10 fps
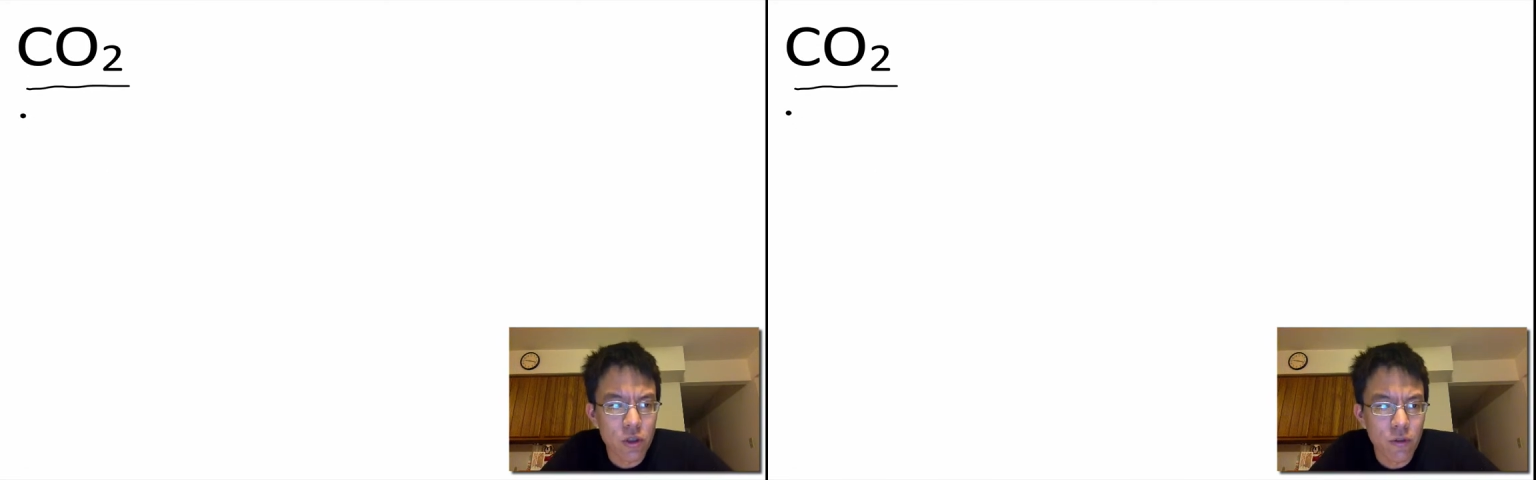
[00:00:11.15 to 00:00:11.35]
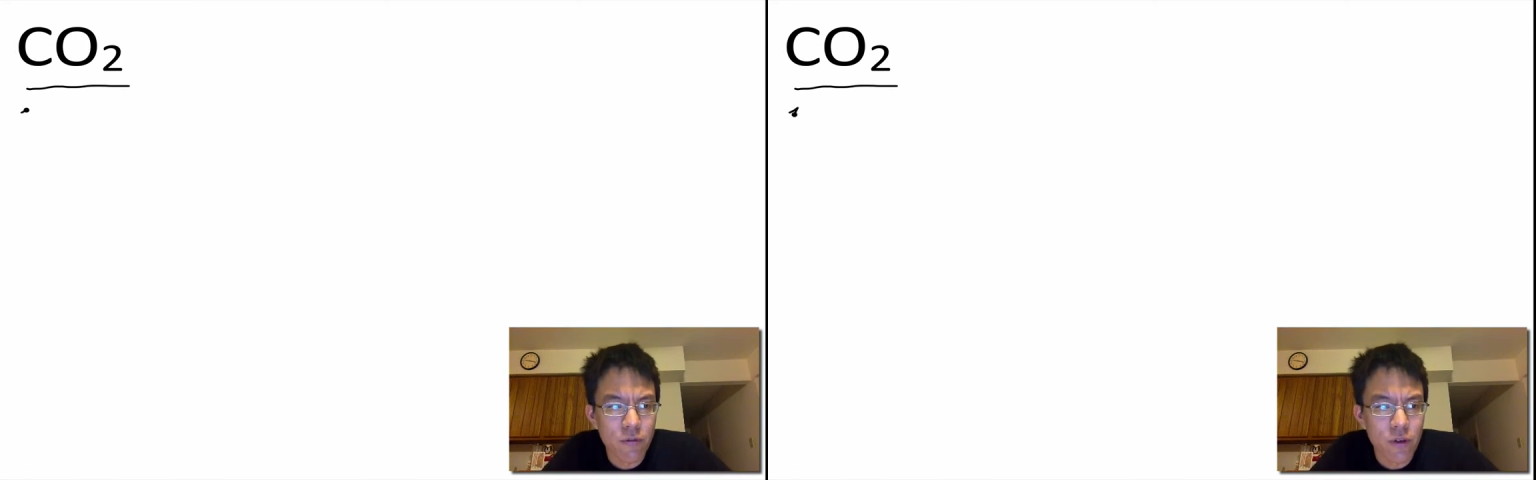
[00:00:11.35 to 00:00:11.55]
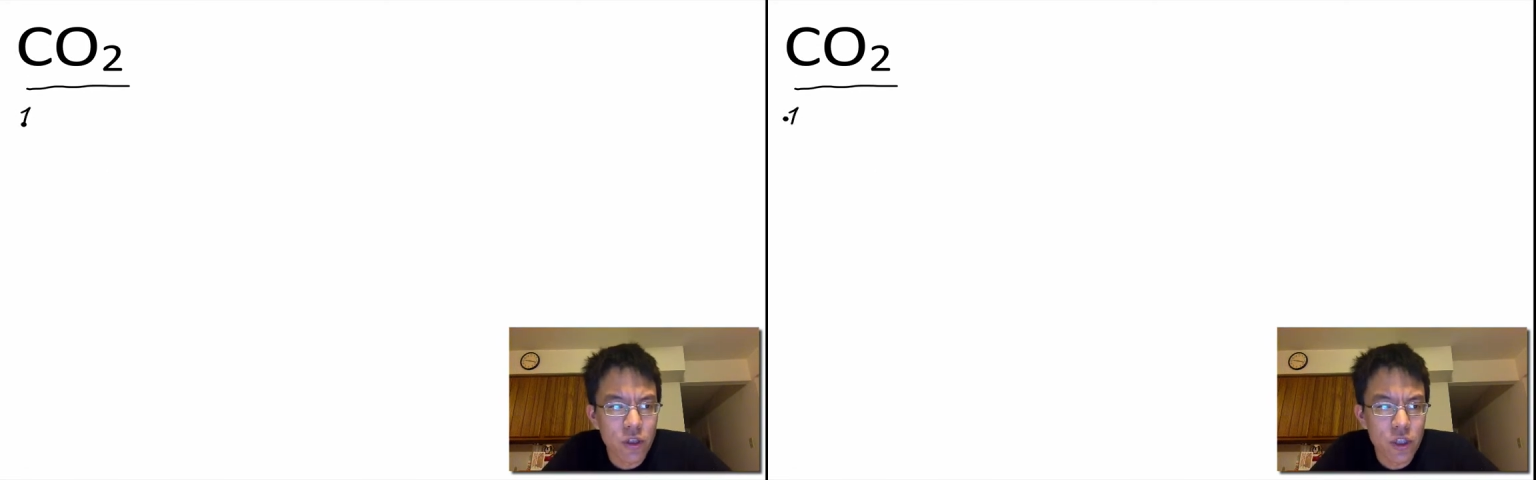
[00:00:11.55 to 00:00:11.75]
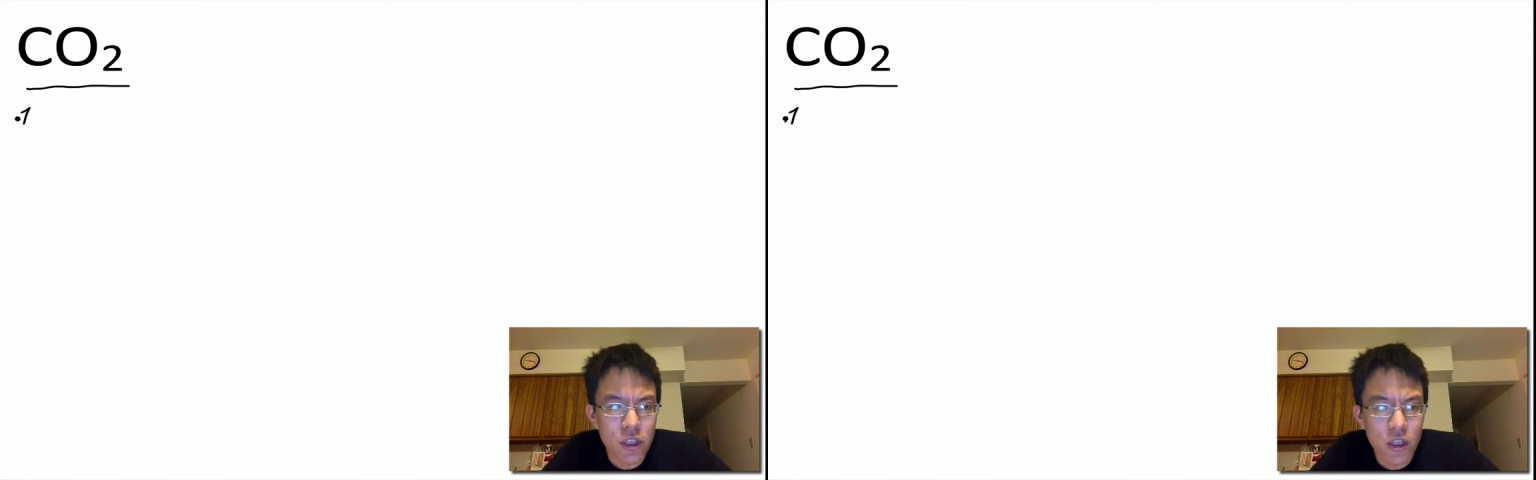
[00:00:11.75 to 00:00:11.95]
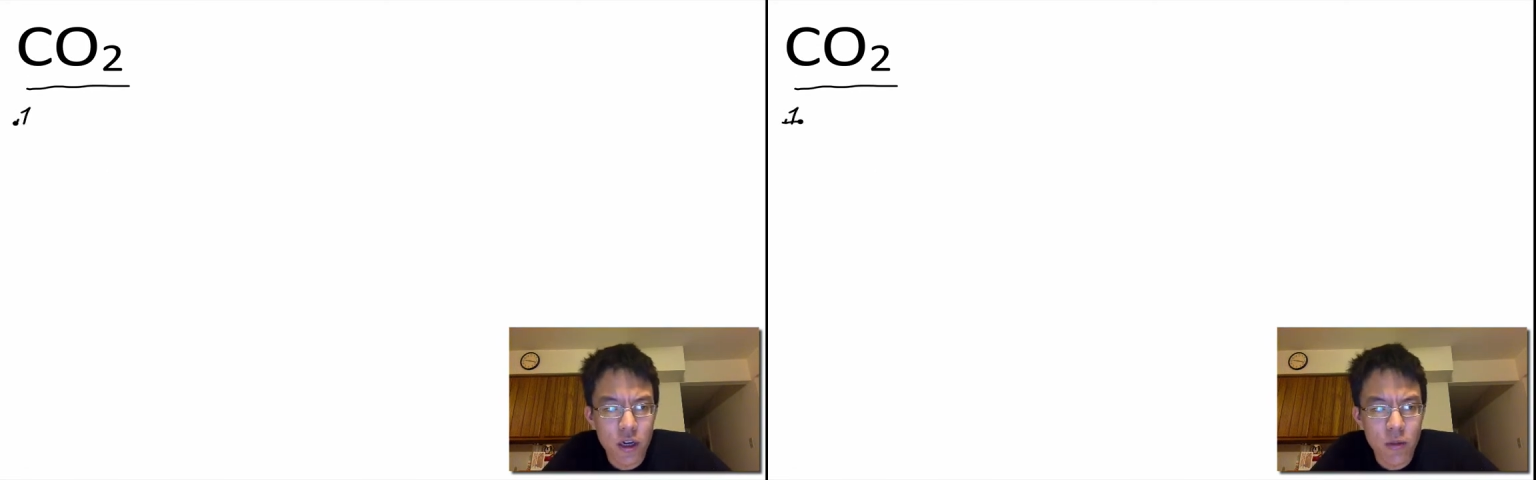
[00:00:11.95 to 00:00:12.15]
So the first
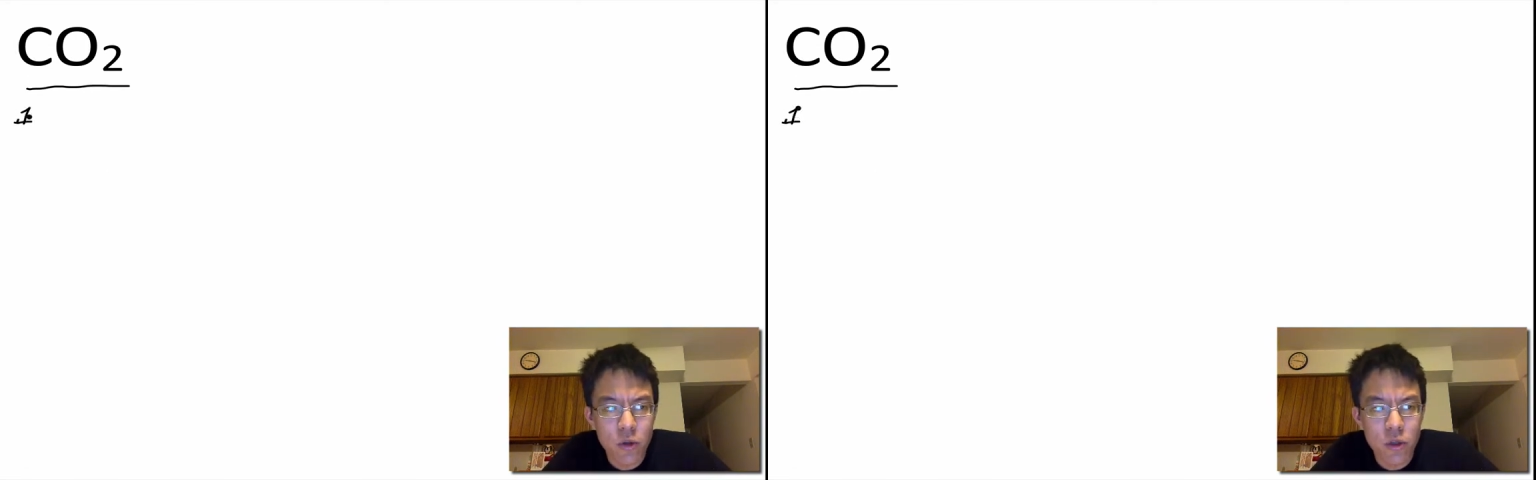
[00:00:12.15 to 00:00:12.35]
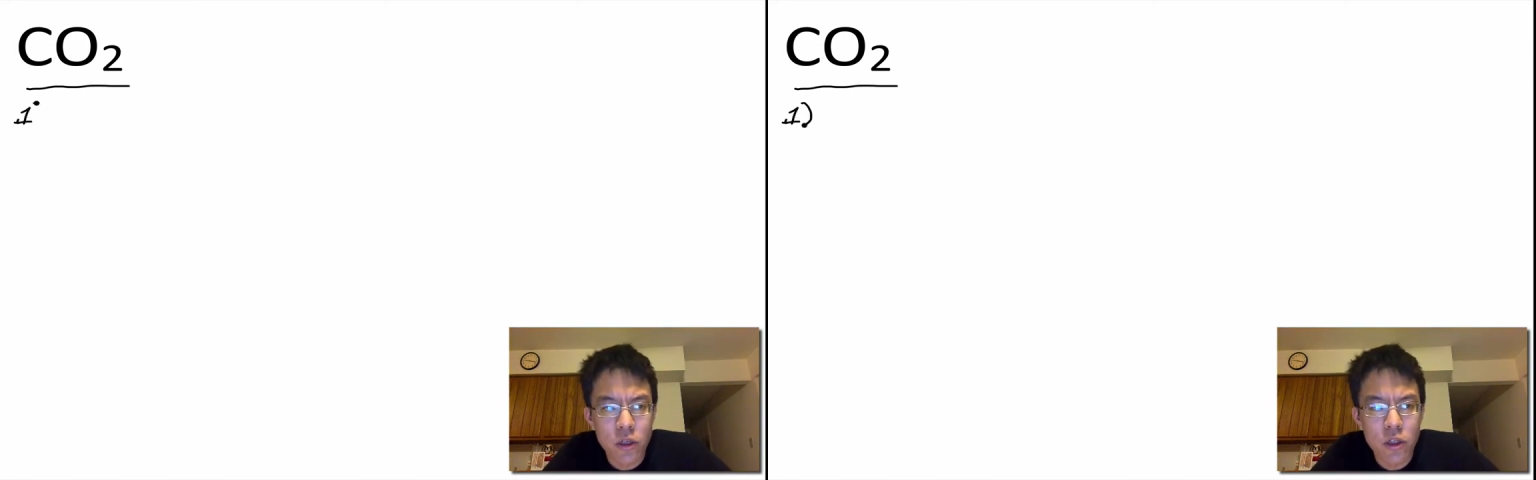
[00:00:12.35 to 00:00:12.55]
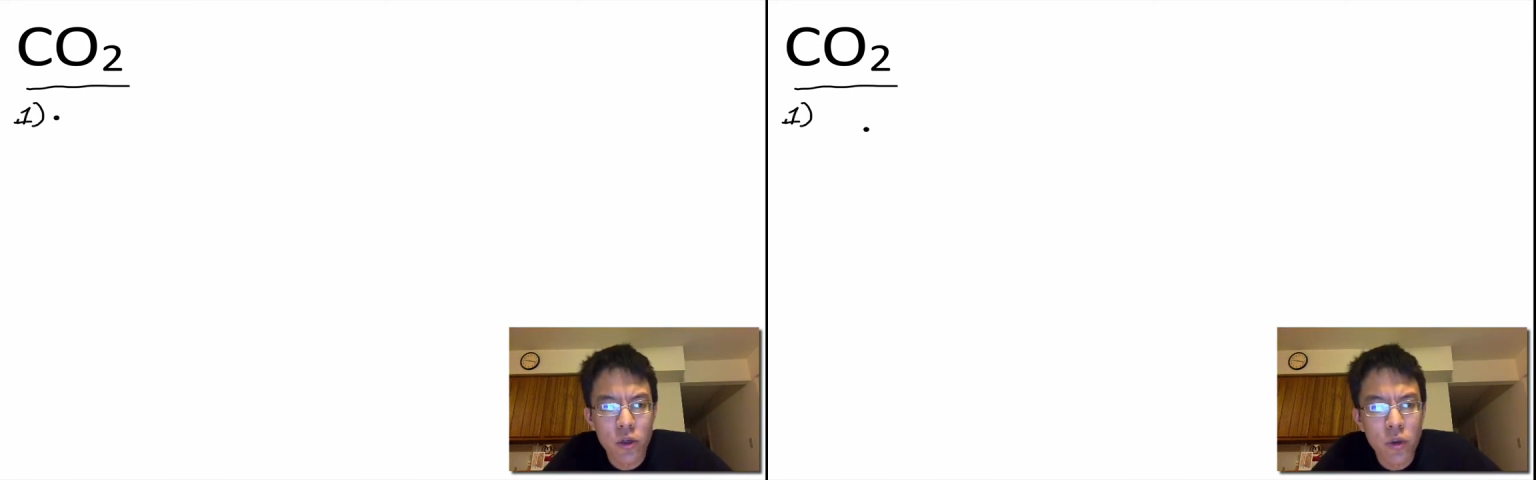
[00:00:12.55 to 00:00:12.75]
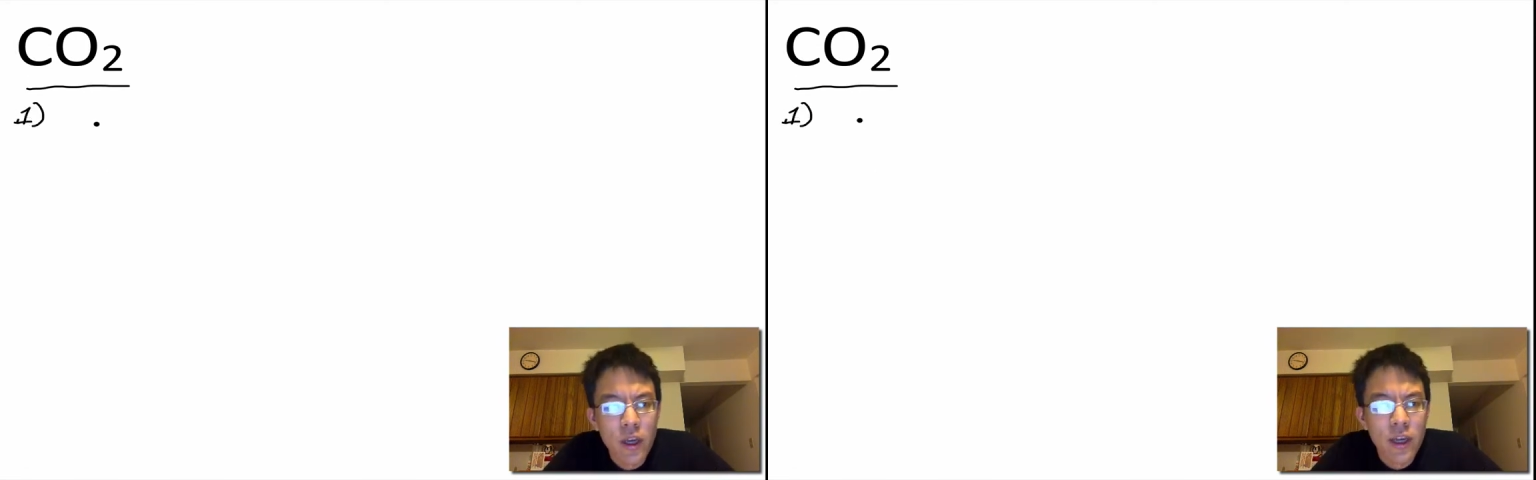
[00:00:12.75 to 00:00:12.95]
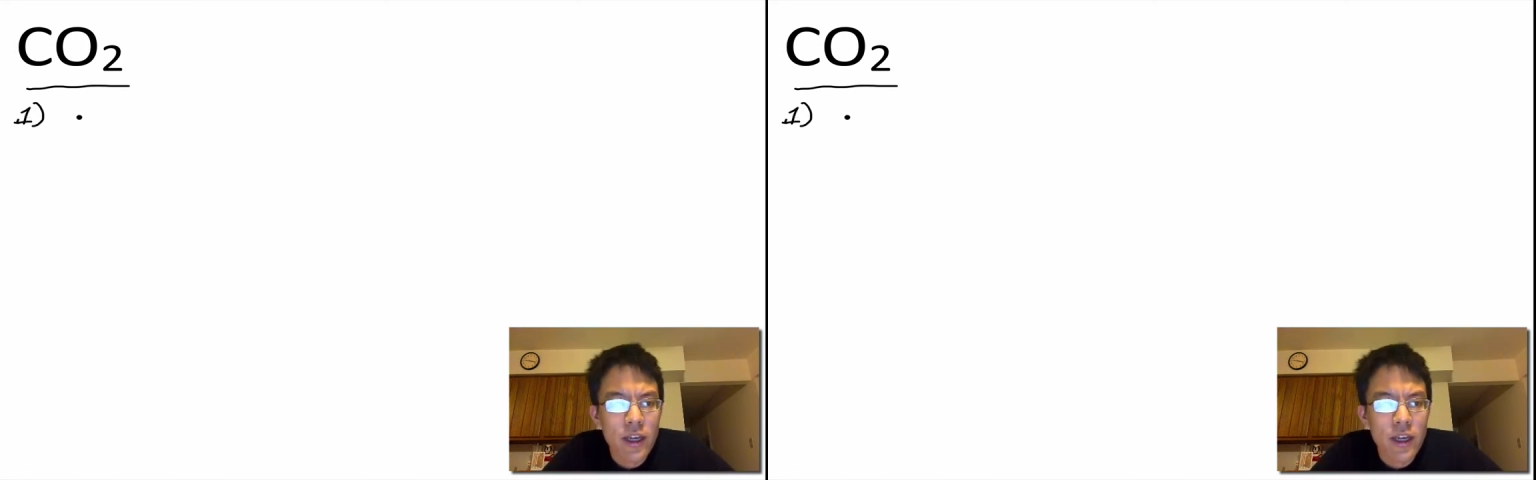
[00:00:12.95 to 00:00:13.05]
thing that I'm going to do